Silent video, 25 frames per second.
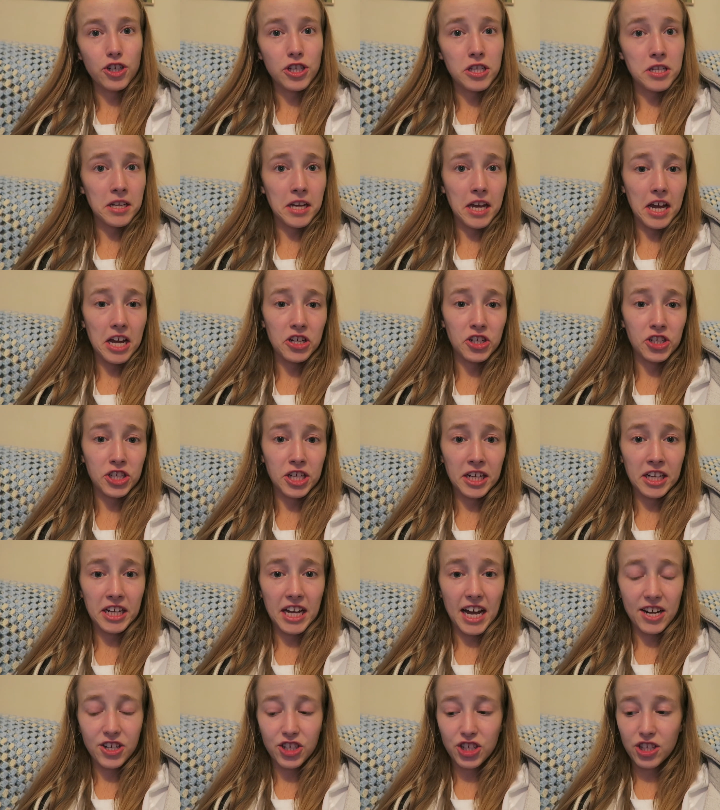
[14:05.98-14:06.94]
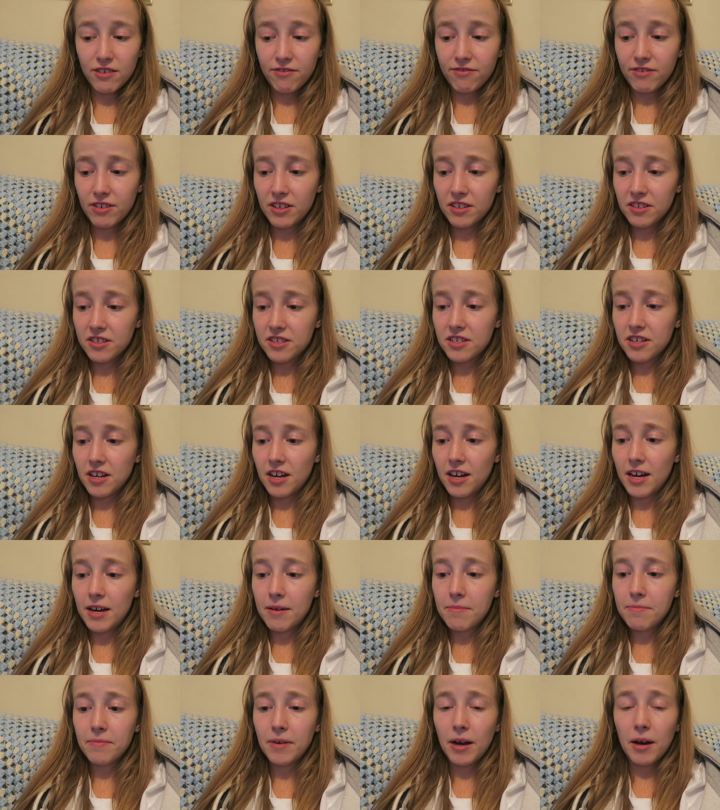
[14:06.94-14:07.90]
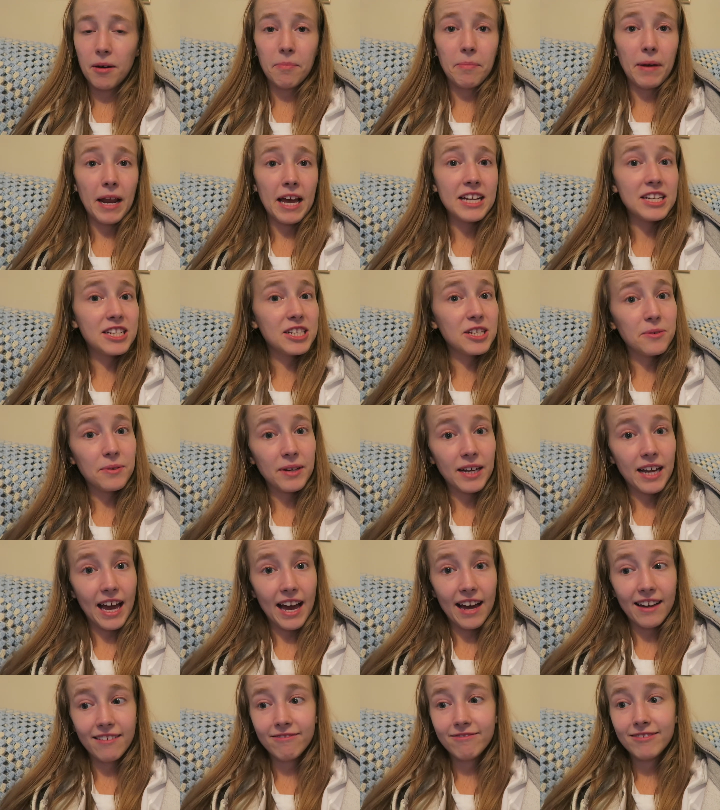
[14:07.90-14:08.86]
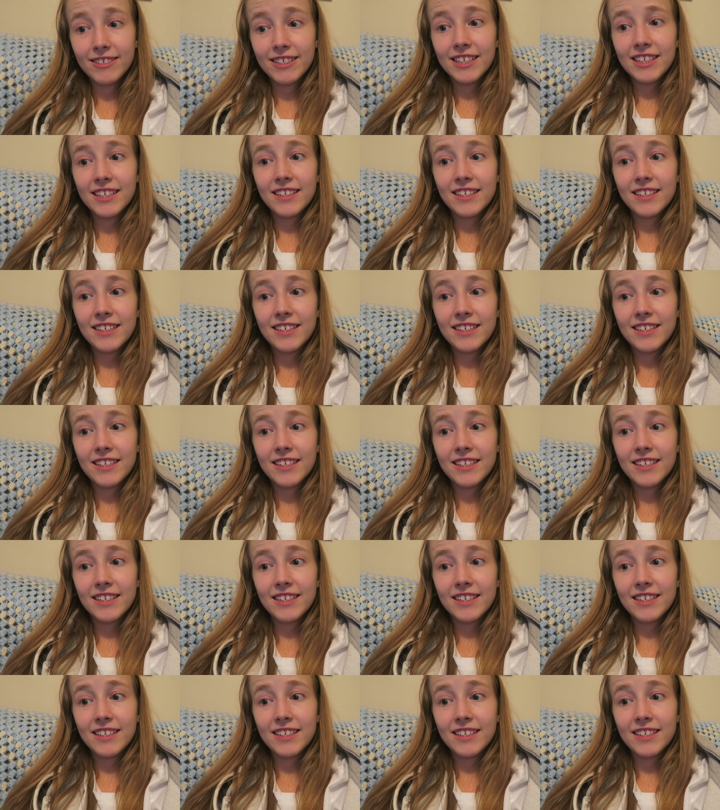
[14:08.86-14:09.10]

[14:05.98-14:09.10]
Just in case you didn't catch it the first time, I'll play it to you again.